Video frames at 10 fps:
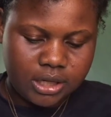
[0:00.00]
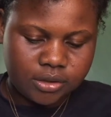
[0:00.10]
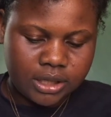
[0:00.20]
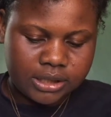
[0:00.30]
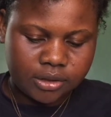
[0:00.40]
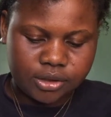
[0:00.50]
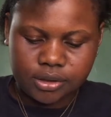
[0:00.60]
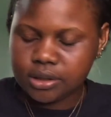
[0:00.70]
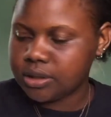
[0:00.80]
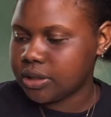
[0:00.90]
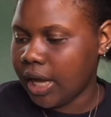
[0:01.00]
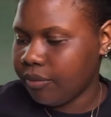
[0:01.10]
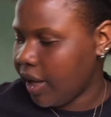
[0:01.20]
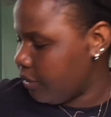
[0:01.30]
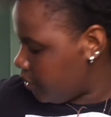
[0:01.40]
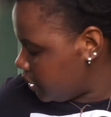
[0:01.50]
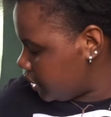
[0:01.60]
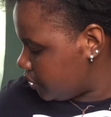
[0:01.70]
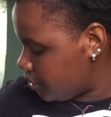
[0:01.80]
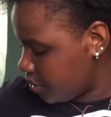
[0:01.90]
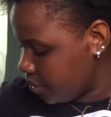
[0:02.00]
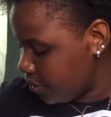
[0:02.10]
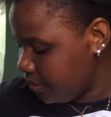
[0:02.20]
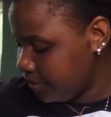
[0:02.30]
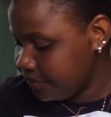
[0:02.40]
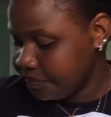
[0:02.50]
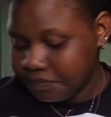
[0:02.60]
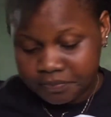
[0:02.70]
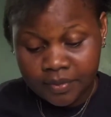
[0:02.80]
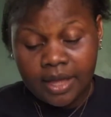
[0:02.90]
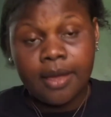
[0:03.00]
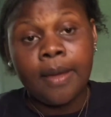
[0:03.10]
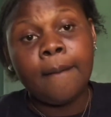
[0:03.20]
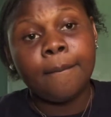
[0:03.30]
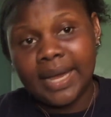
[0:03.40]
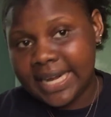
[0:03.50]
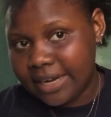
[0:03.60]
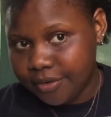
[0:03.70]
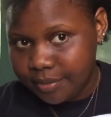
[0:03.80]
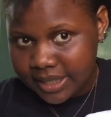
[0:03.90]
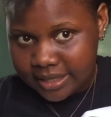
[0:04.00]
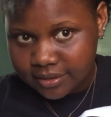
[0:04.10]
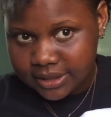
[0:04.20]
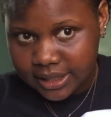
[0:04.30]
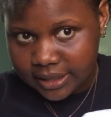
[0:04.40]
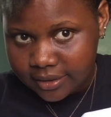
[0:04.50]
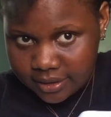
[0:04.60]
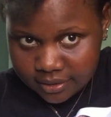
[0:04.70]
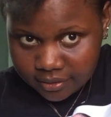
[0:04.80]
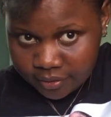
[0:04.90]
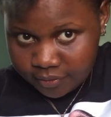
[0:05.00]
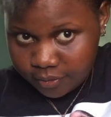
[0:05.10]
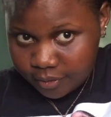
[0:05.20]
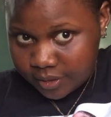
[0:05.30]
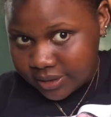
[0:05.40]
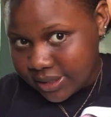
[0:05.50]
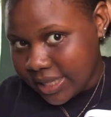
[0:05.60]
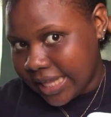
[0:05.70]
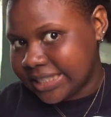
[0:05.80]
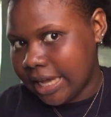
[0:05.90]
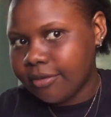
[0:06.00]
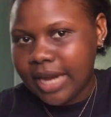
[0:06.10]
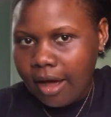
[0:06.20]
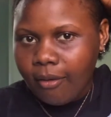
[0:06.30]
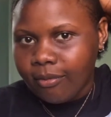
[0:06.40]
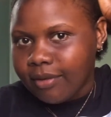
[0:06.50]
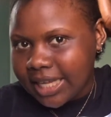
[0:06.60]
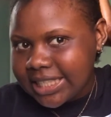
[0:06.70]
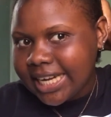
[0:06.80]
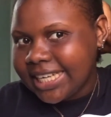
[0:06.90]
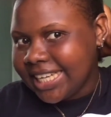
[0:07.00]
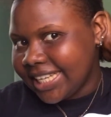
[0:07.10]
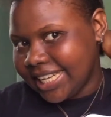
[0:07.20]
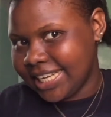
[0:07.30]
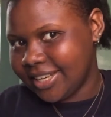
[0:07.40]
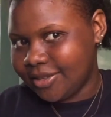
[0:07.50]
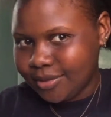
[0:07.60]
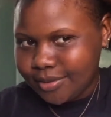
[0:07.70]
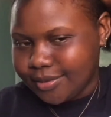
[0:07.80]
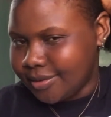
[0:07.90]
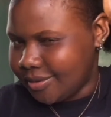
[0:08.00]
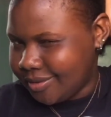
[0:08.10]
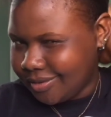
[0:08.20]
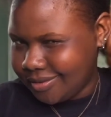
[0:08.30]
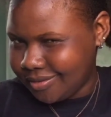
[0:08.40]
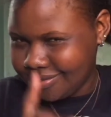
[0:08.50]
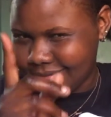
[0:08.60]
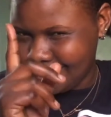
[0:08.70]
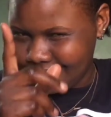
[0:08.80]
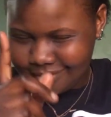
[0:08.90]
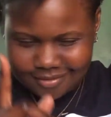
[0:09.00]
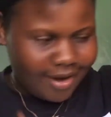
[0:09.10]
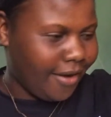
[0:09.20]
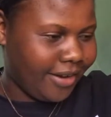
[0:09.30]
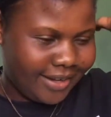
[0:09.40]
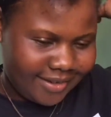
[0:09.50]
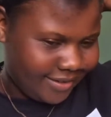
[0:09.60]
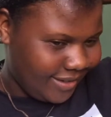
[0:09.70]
So that's how I walked into the room. My dad remained outside, of course. Then that's how now I started getting a little worried.